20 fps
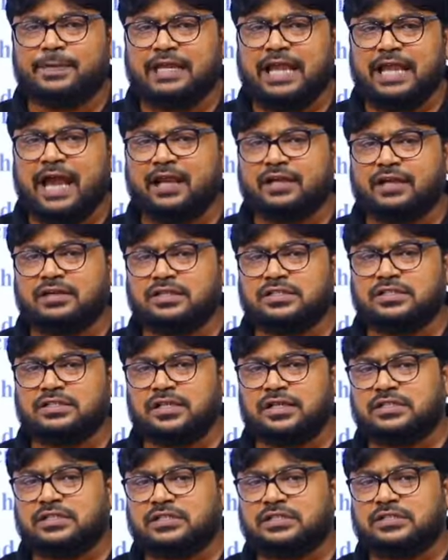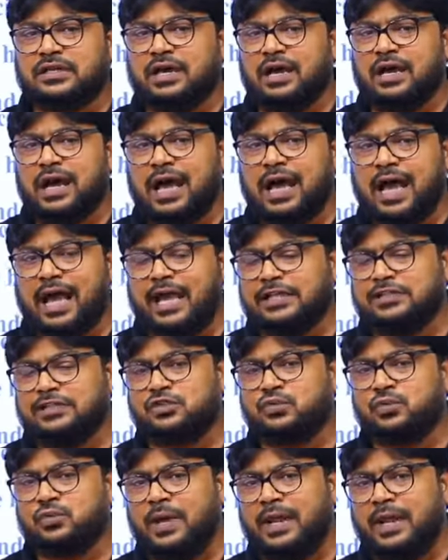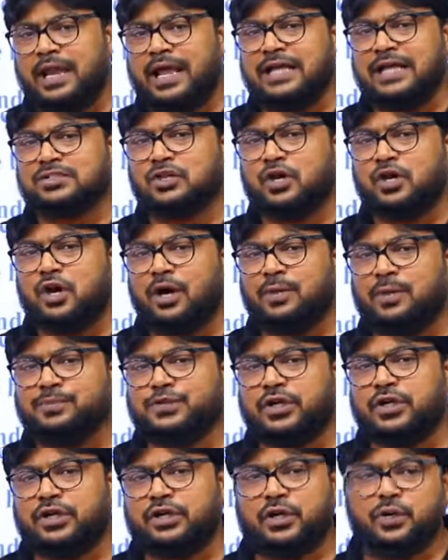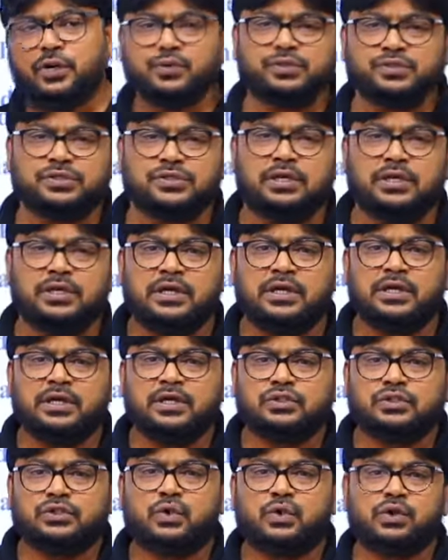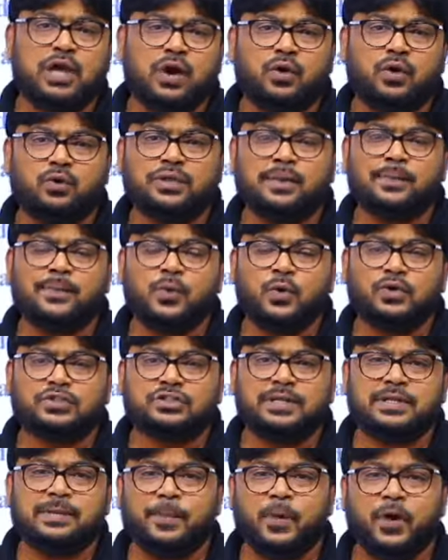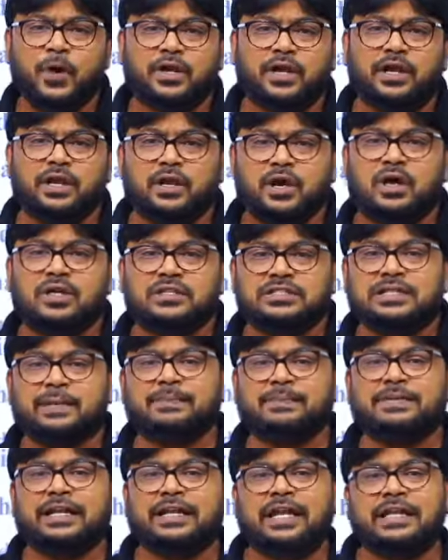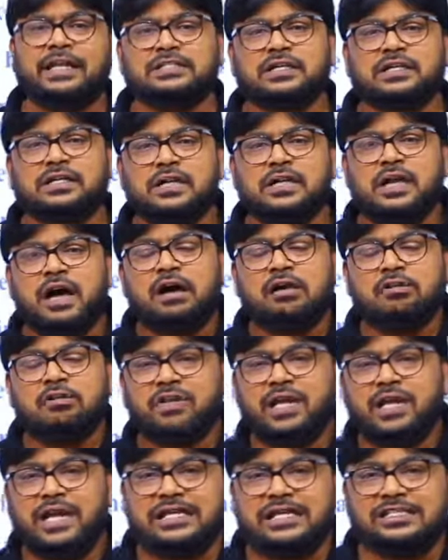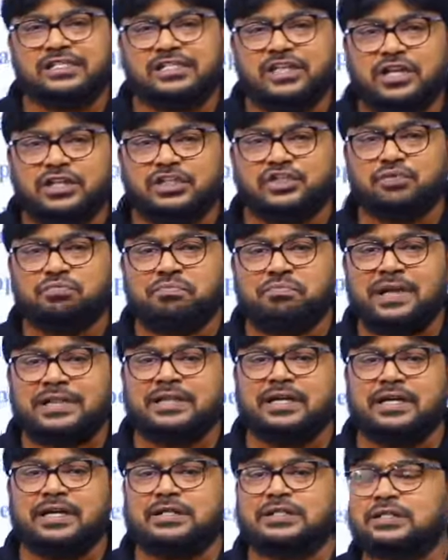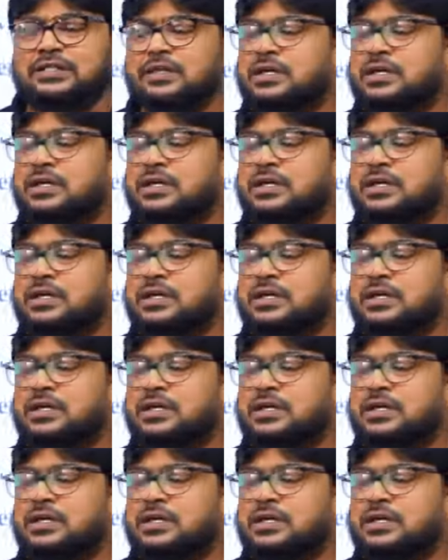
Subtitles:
characteristics, as well as objectives. So now the most important concept, that is research methods,